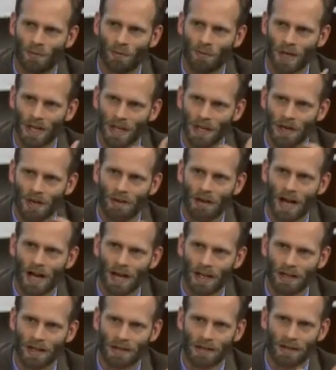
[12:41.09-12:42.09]
We know
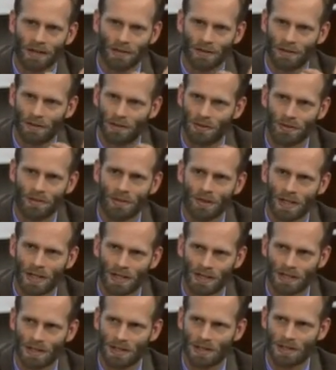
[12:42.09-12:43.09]
how to do
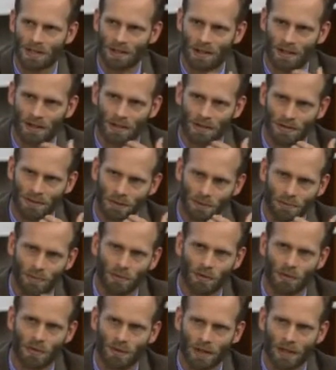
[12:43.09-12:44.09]
things to, to
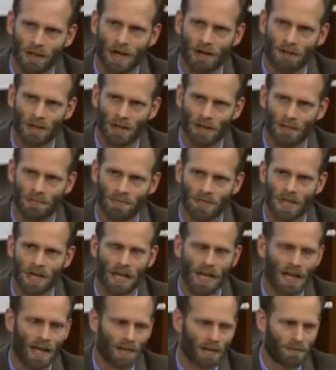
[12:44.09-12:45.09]
improve their outcomes.
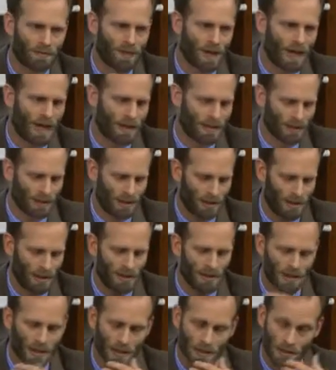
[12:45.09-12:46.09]
And in fact, there
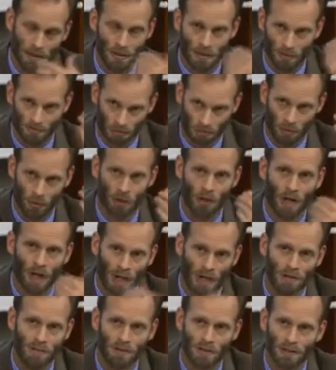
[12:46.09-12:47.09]
is a, there's a rural
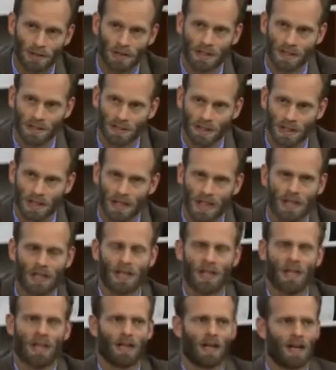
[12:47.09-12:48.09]
hospital in this state
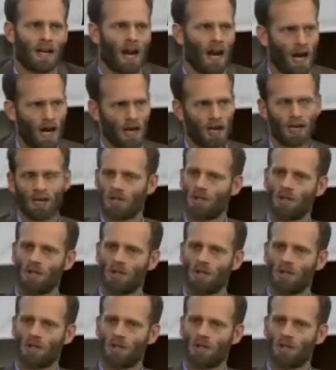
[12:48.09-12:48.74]
that hired